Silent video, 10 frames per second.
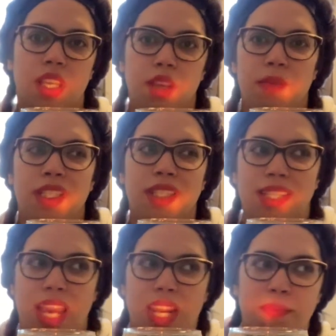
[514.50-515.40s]
because it's
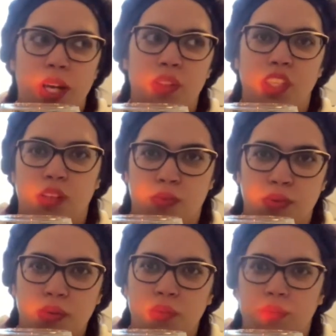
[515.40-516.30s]
not about the
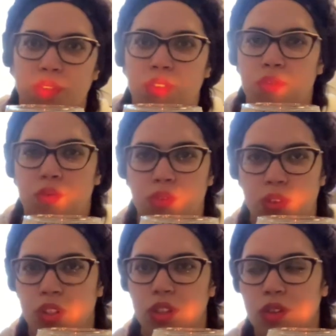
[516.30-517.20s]
approval
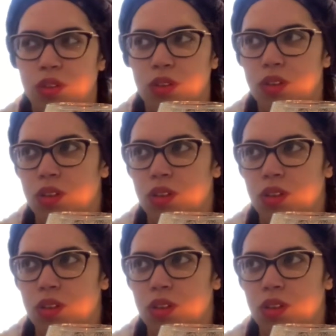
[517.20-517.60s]
for you.